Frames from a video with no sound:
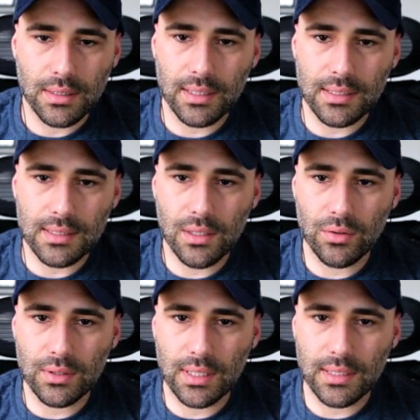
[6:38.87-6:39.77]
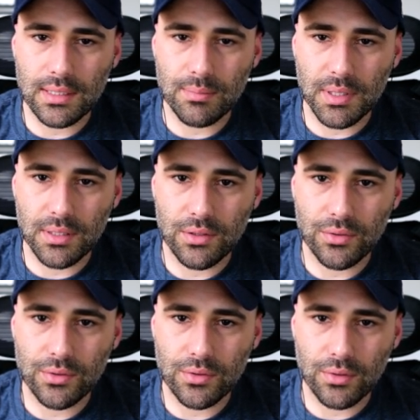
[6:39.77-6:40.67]
doesn't look like it's being
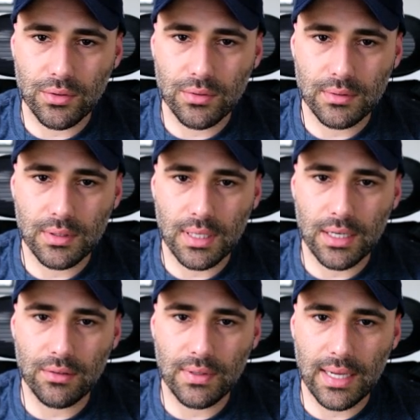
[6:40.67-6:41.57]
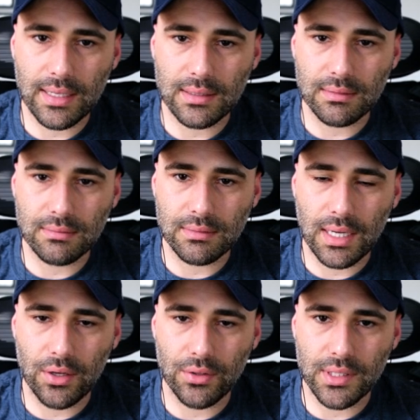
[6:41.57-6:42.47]
used though. Kind of like
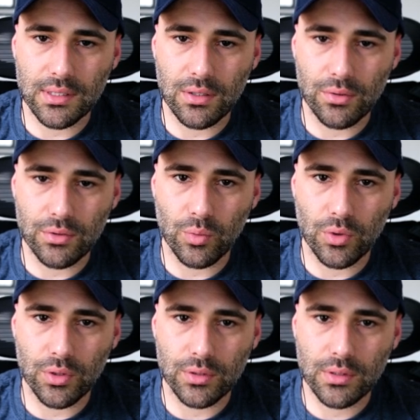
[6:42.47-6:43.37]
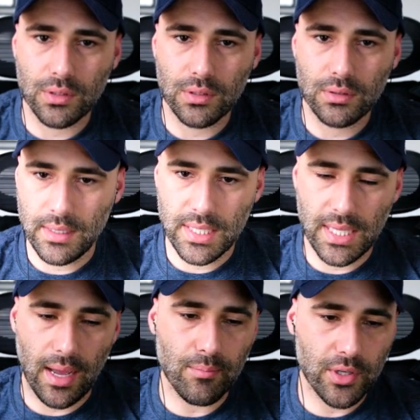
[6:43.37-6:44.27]
how this looks worst.
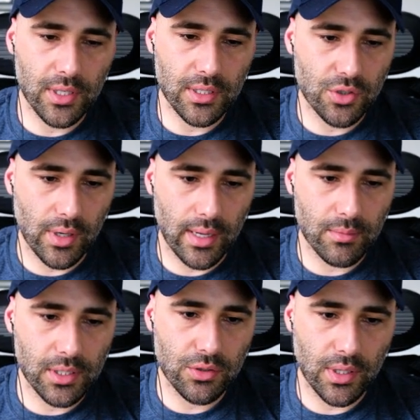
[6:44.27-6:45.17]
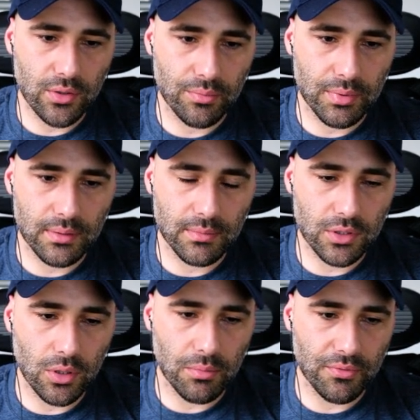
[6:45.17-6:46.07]
Yeah, I'm gonna try to bring
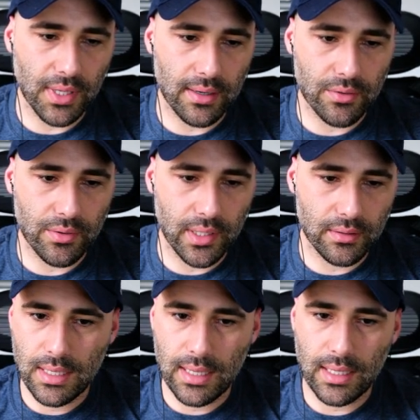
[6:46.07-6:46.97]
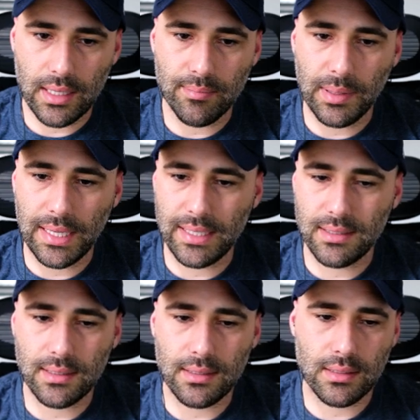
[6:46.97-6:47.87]
some of that green in
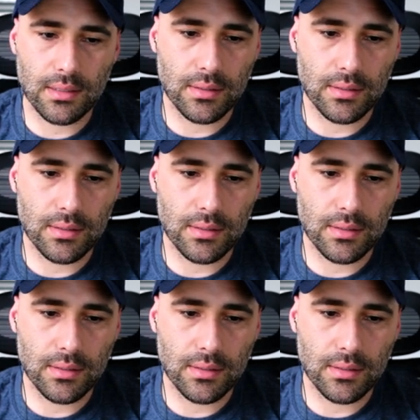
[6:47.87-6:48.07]
places.